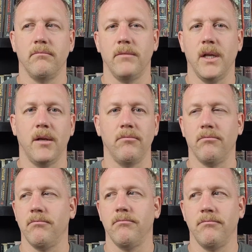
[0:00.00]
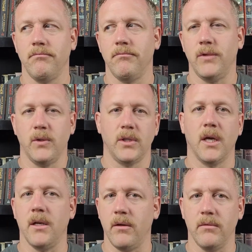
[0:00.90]
Do what you
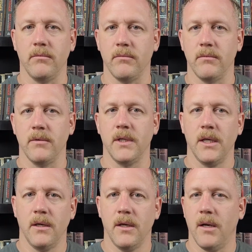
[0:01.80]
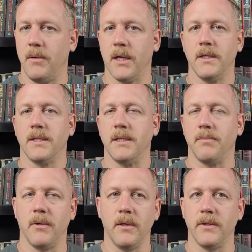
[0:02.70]
got to do. I'm not going to say
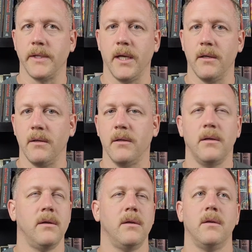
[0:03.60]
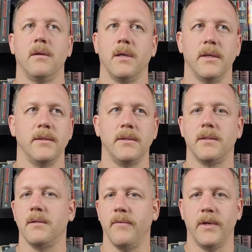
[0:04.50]
spoilers again,
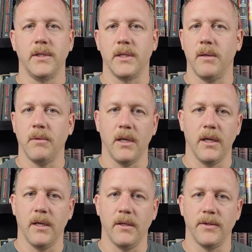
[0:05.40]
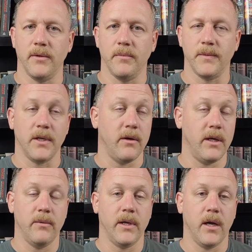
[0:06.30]
because eventually I'm going to hit into them. So
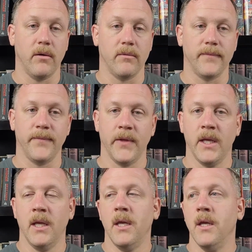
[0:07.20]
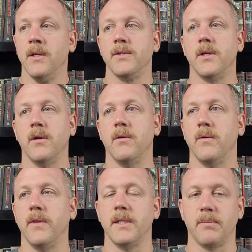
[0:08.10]
here we go. So
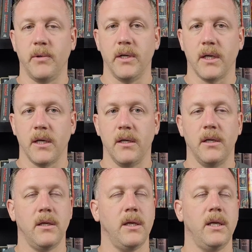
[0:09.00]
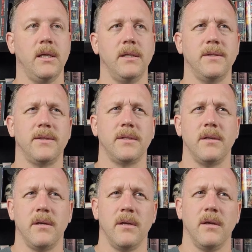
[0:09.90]
this book is
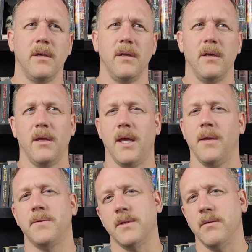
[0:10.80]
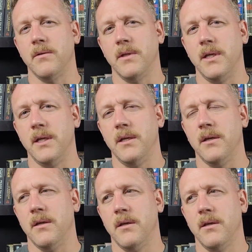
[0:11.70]
absolutely
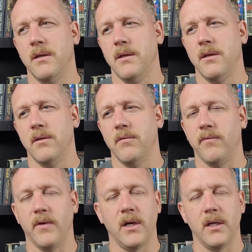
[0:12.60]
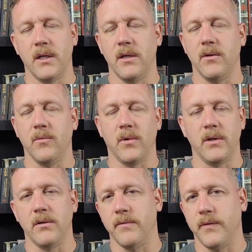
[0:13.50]
fun,
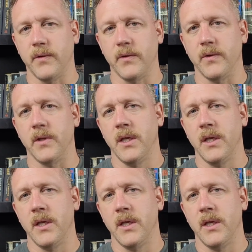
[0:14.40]
wonderful.